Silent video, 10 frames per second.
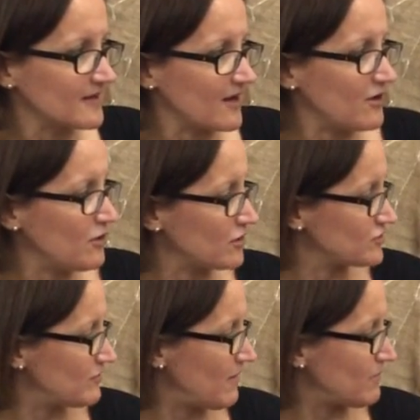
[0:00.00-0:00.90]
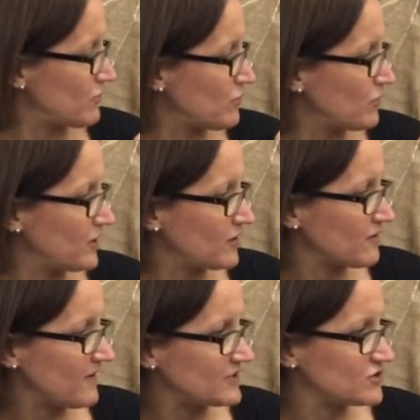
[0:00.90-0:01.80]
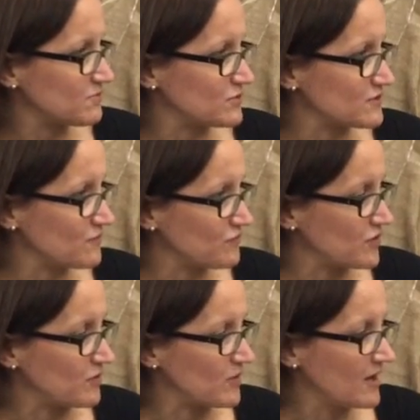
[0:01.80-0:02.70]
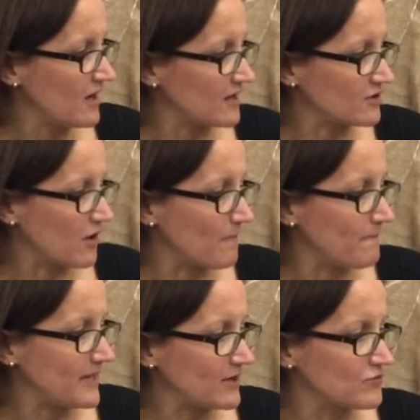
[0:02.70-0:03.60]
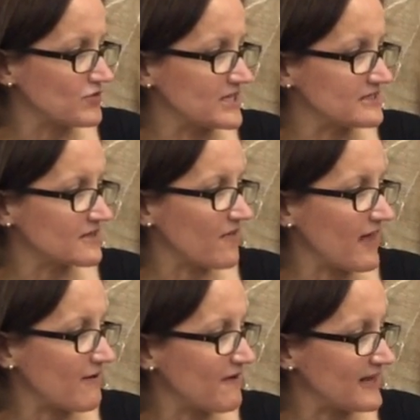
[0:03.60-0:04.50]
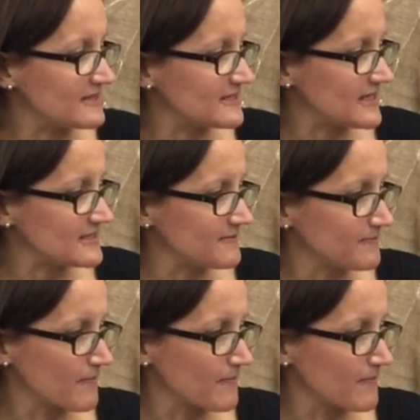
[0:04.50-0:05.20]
And look, do you remember all the other vegetables and fruit had got big grins on their faces?